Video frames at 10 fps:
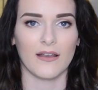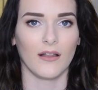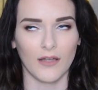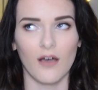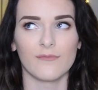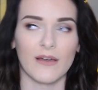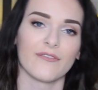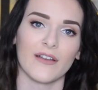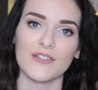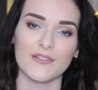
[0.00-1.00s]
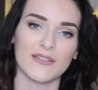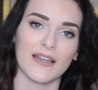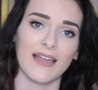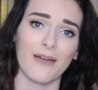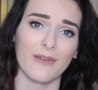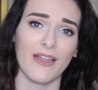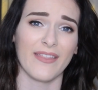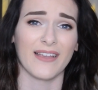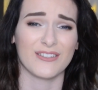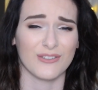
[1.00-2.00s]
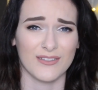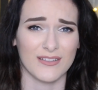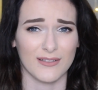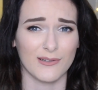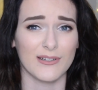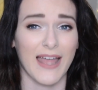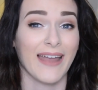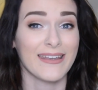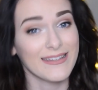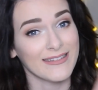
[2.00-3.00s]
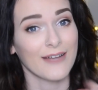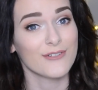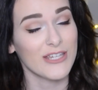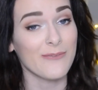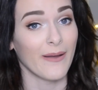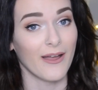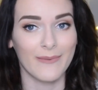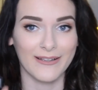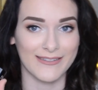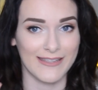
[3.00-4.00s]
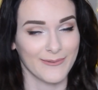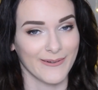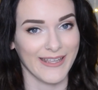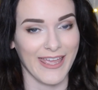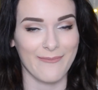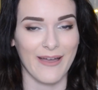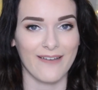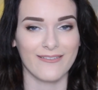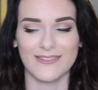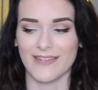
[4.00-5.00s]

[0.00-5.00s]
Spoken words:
A lot of my friends use that camera and that's just as good, and it is now cheaper because this one came out.